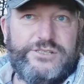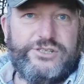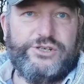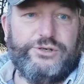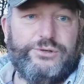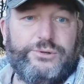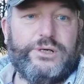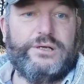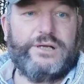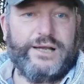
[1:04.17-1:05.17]
to
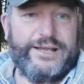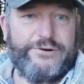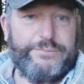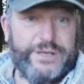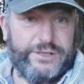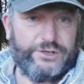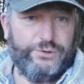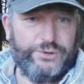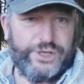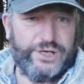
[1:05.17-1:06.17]
clear a bit of the
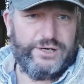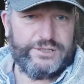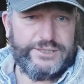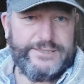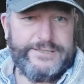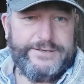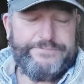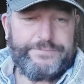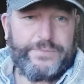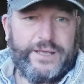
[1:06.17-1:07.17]
courtyard.
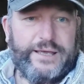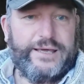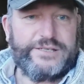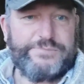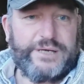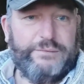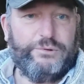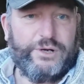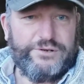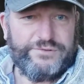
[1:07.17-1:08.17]
It's become
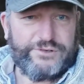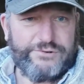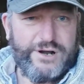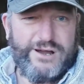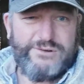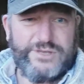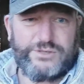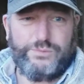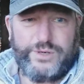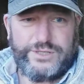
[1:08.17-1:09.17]
all overgrown,
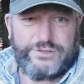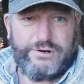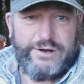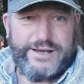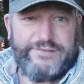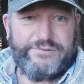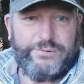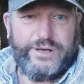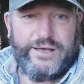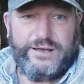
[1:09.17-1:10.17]
there's weeds growing
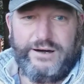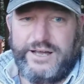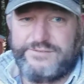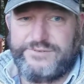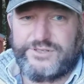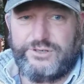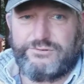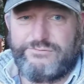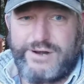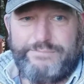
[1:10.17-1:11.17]
everywhere, ivy's
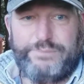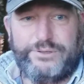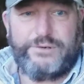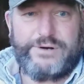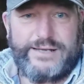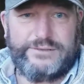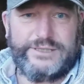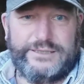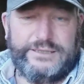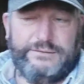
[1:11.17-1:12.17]
gone rampant around
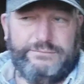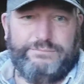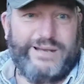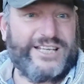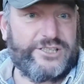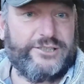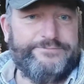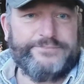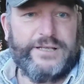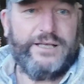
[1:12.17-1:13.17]
it, bless her.
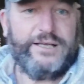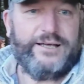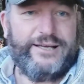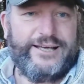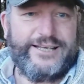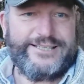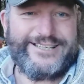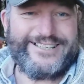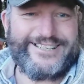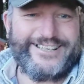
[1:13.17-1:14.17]

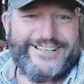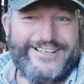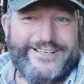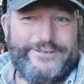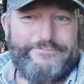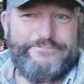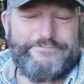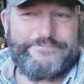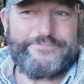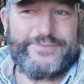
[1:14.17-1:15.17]
And
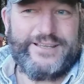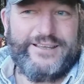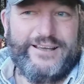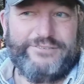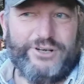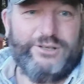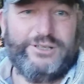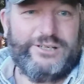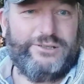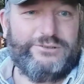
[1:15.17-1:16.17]
I've got a
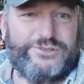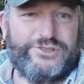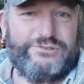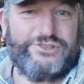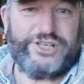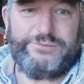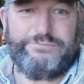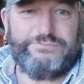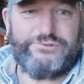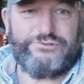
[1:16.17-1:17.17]
little cheap
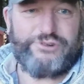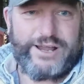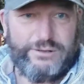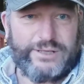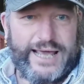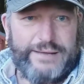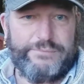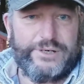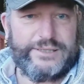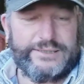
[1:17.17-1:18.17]
trail
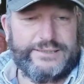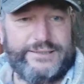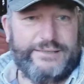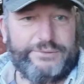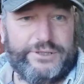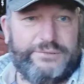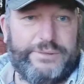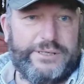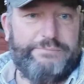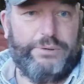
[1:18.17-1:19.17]
camera that I'm going to
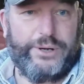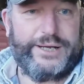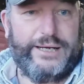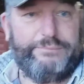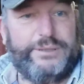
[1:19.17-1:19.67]
be putting up